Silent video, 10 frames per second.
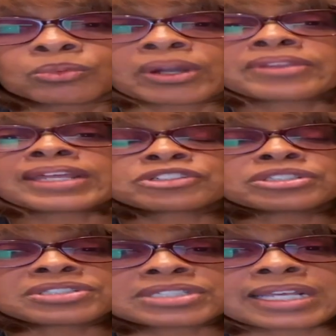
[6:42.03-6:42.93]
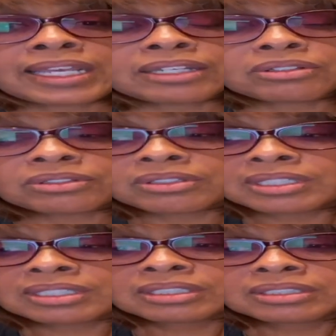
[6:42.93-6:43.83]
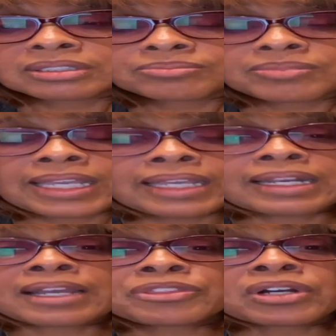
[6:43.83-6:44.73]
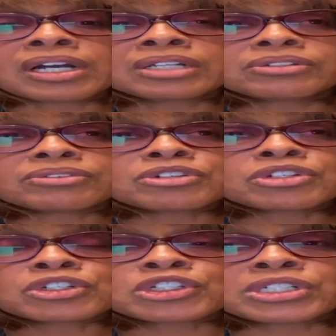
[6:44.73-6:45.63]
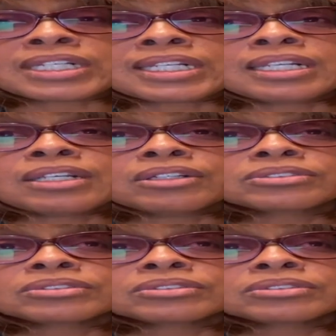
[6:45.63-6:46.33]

where that should stand. And I thought she,